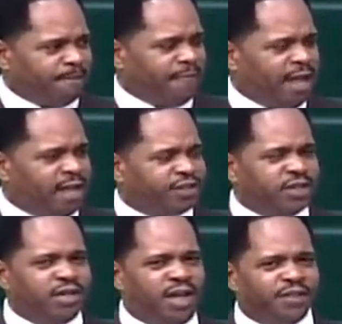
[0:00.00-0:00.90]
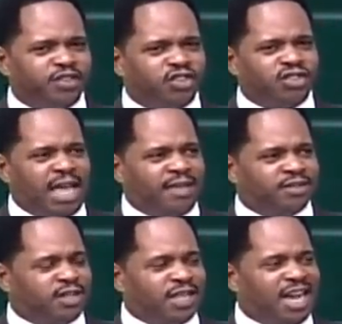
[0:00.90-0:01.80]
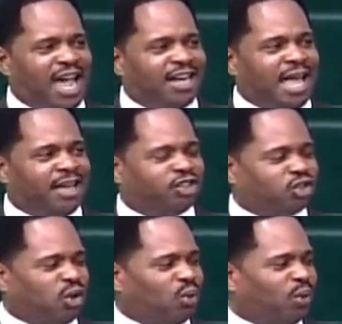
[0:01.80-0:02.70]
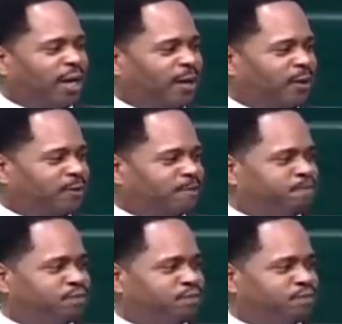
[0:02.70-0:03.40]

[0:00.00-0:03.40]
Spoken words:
There's another stanza that I like so well.